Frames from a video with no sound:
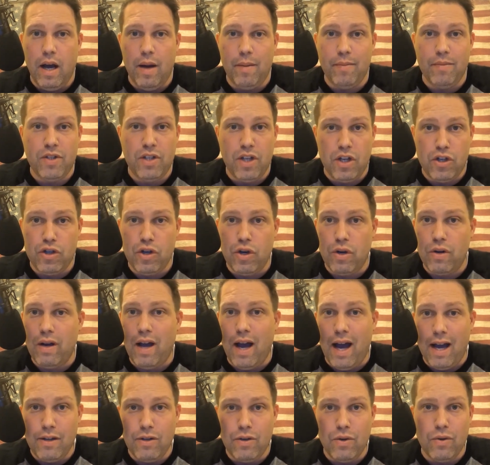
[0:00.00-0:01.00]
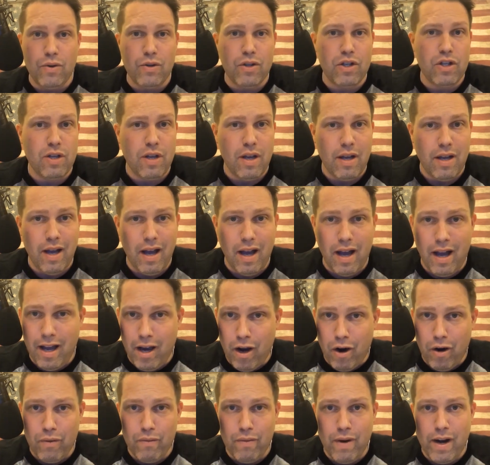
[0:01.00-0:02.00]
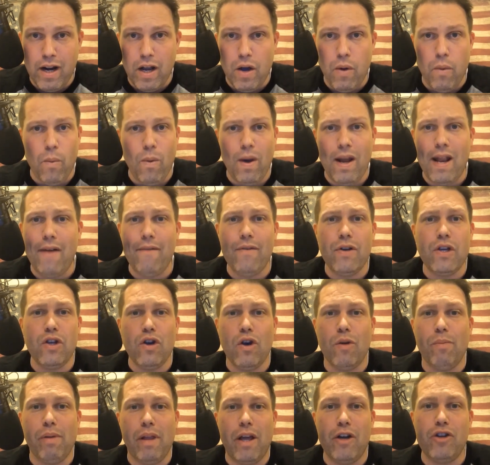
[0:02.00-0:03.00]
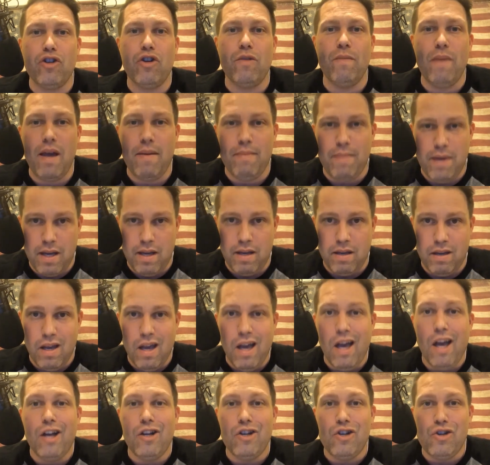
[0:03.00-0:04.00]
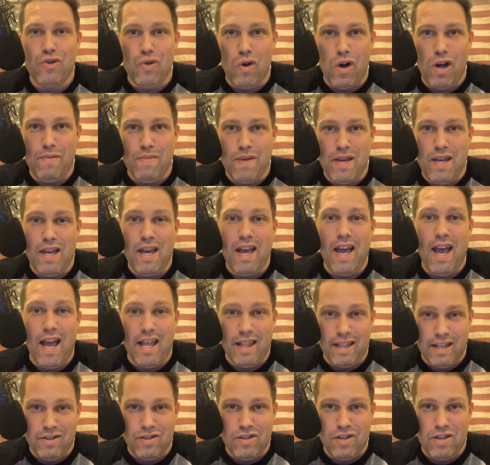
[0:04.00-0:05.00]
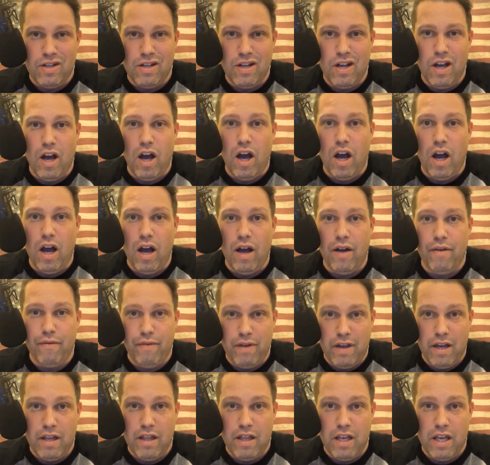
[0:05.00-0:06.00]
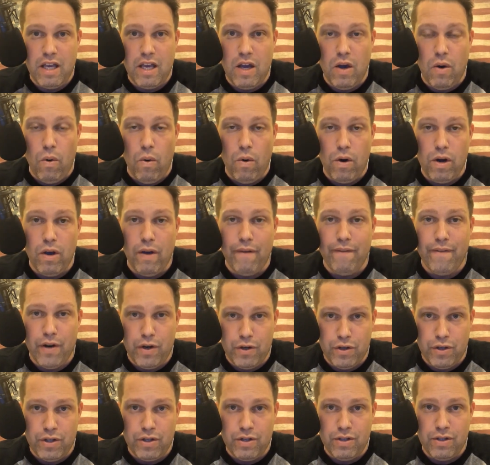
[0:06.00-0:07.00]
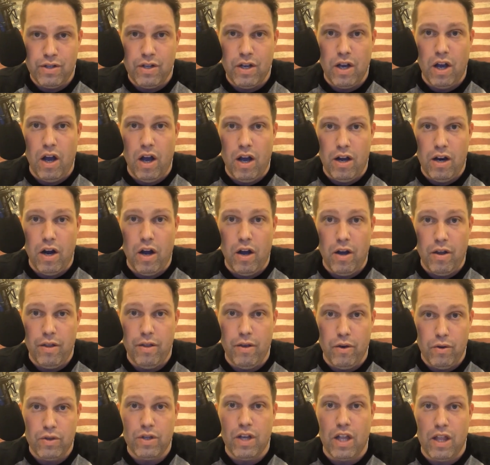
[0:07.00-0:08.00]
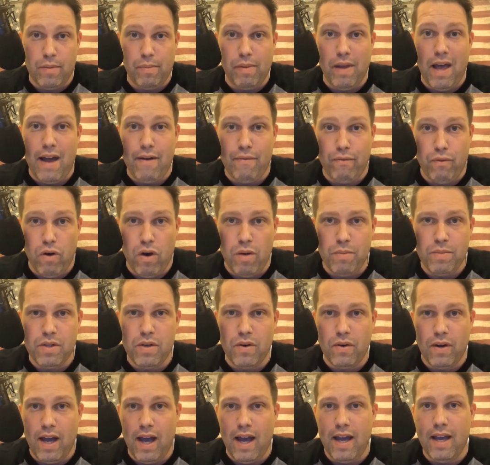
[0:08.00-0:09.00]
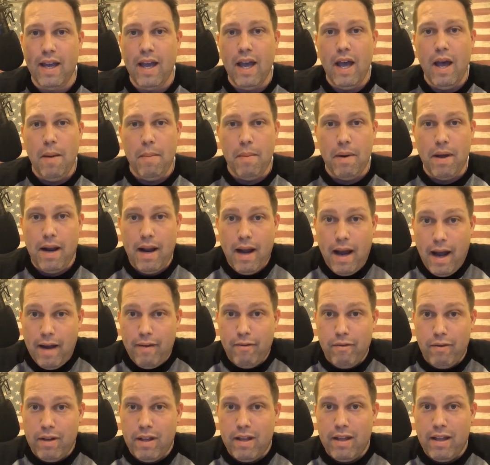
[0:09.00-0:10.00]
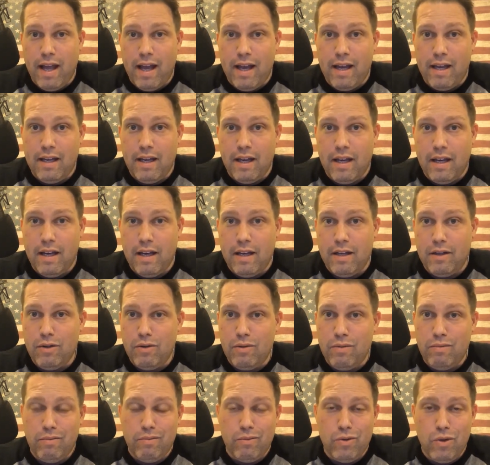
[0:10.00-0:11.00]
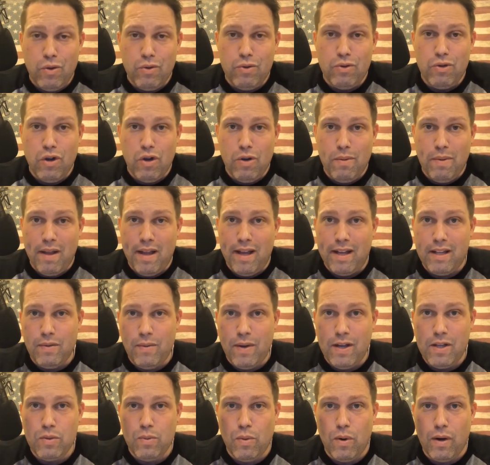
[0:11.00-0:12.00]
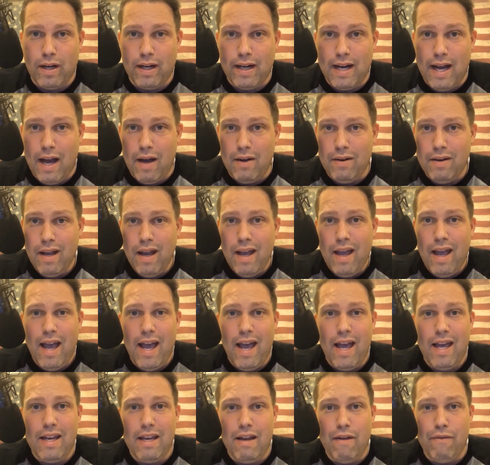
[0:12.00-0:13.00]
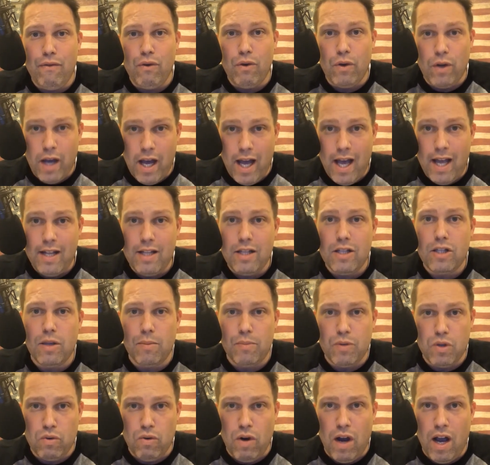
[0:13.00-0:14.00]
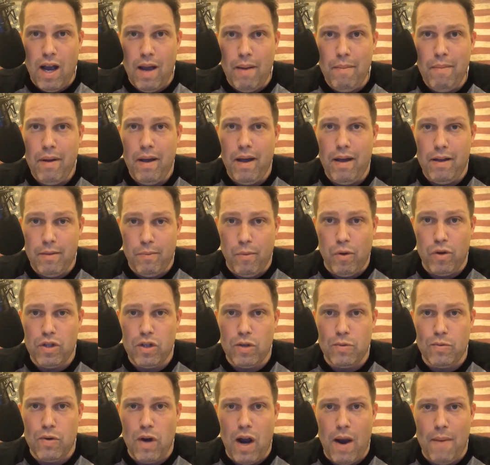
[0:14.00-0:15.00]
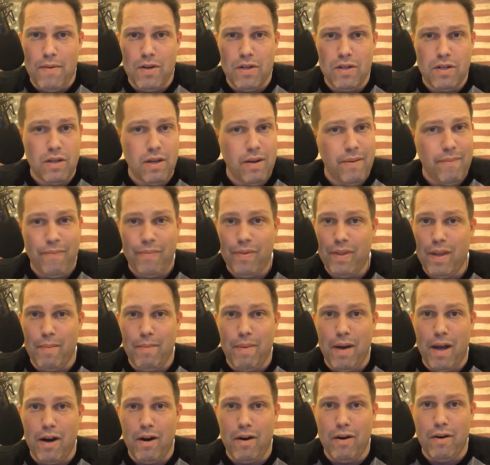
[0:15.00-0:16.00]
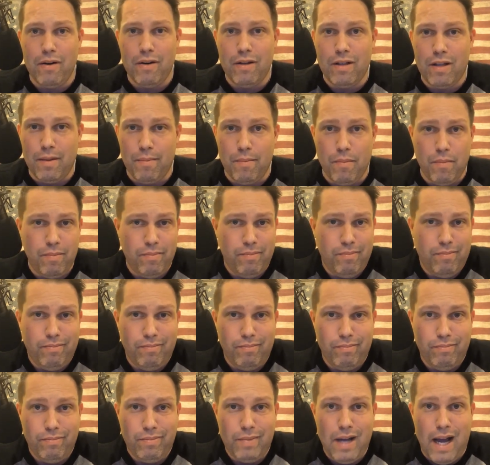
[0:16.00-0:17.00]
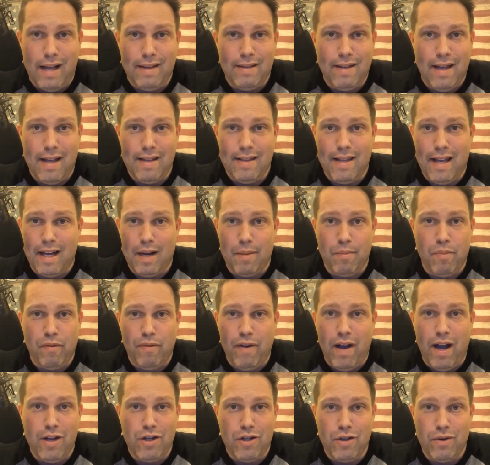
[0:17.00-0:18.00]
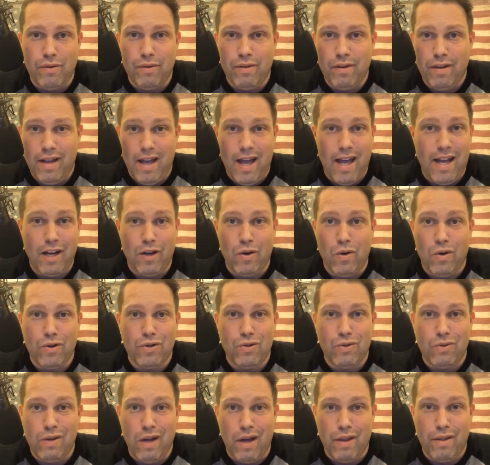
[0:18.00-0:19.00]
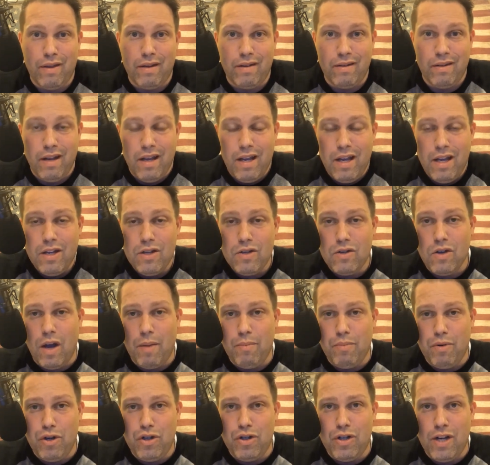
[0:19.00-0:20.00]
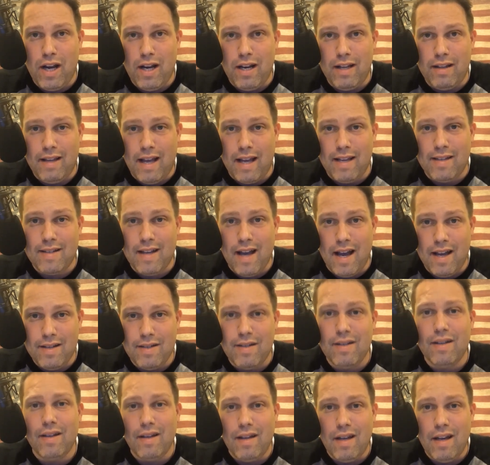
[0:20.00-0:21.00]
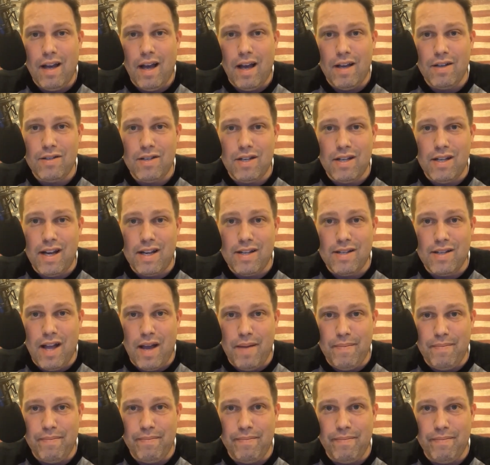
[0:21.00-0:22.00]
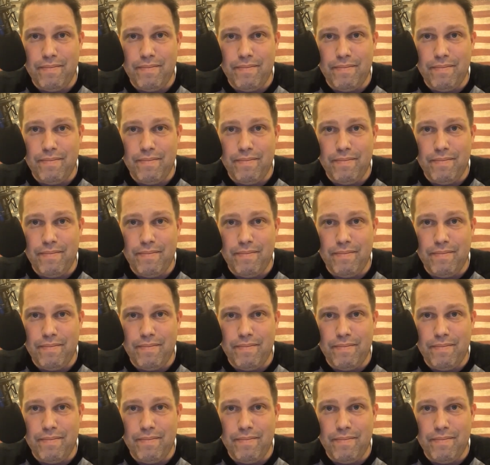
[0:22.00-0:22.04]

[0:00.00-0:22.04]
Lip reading: Stitcher, iTunes, iHeartRadio, whatever your pleasure may be. join me and listen via the audio versions on those other platforms, okay? But I really like YouTube. I like the way it's working out. And if you can, subscribe. The more subscribers, the better the content I can provide you, and it costs you nothing. So I appreciate it. Thanks, guys. I'll see you next time.